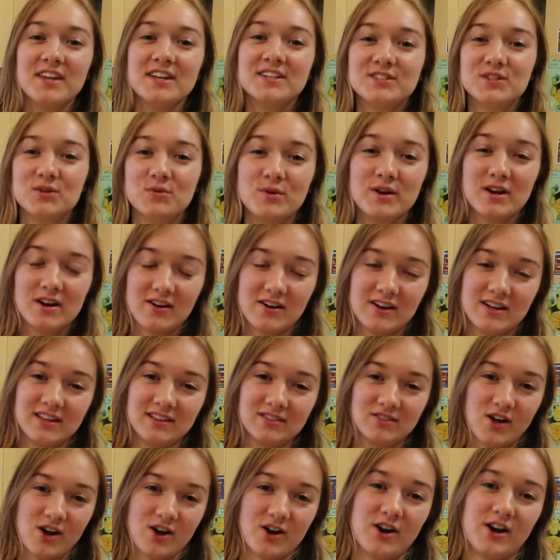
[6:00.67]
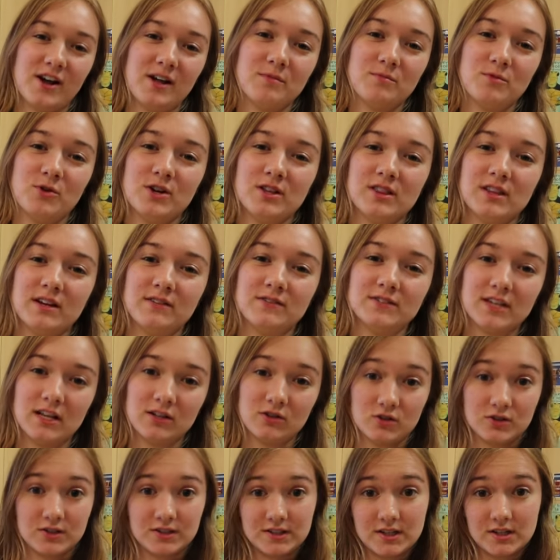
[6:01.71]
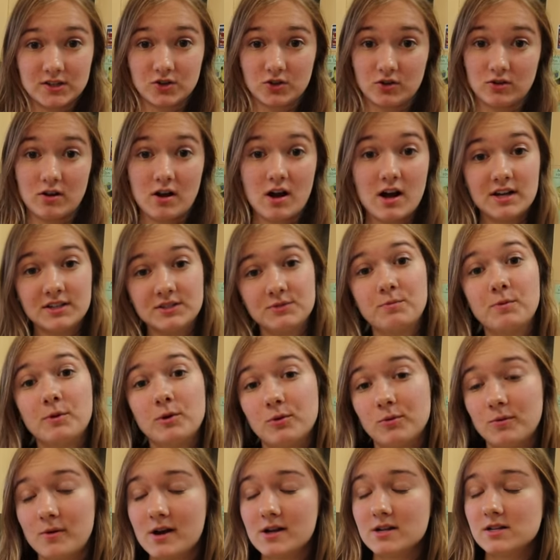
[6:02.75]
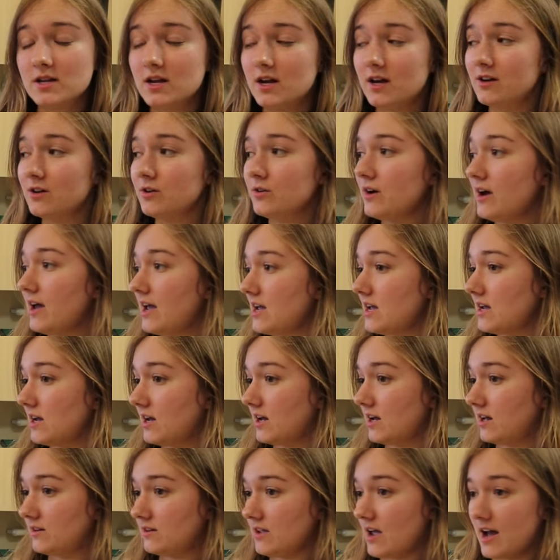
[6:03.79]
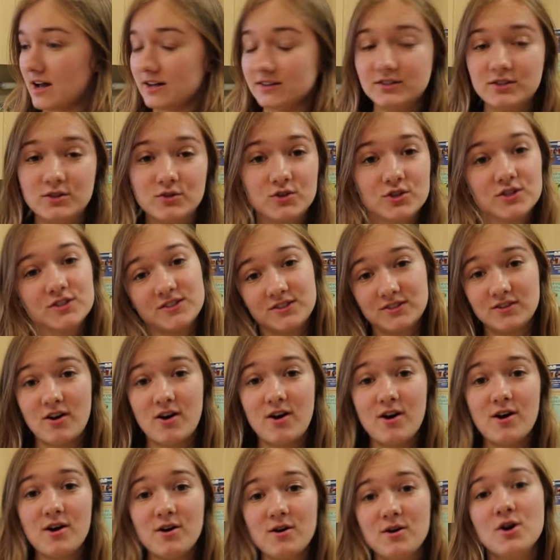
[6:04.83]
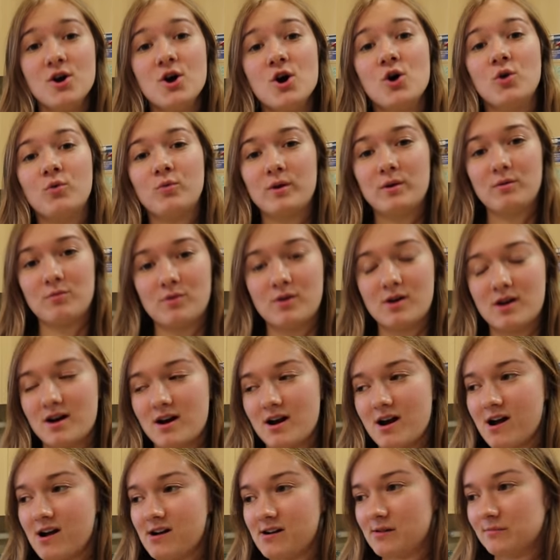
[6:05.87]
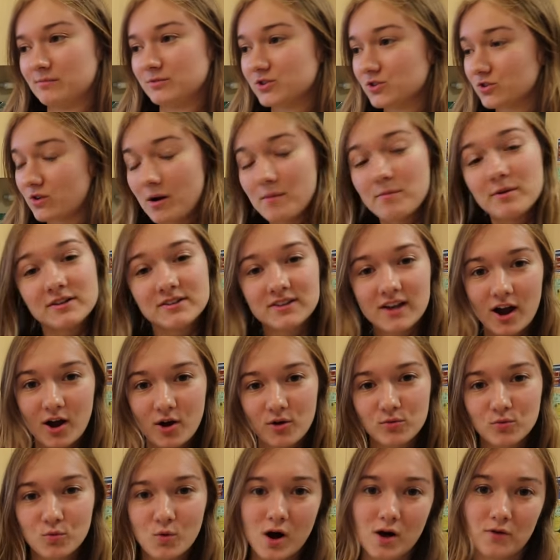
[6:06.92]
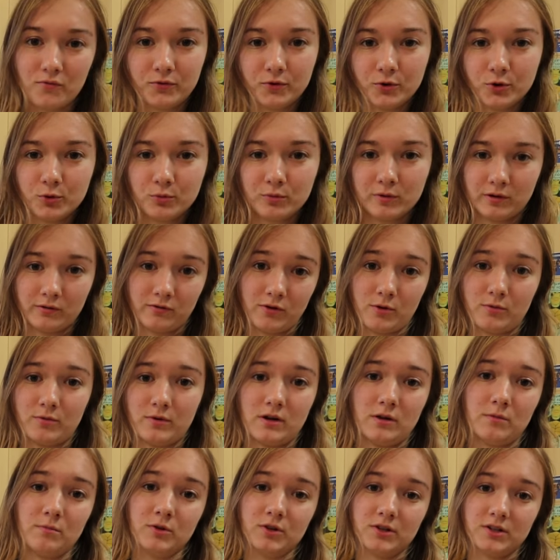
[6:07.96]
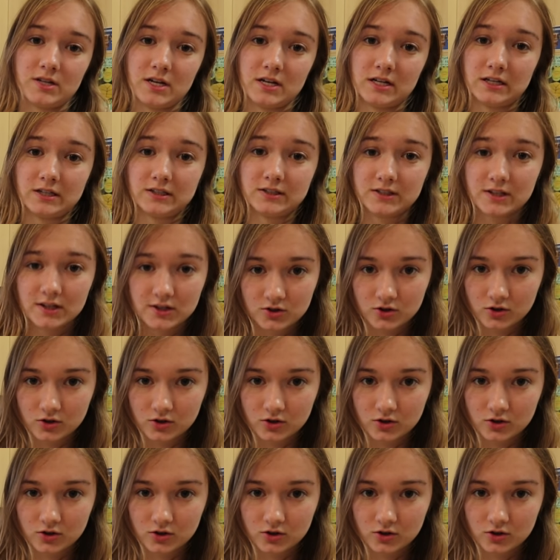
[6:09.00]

So we are in Loggerhead Marine Life Center Sea Turtle Hospital right now and as you just saw we were um, scrubbing down Waffle, one of our rehabilitating sea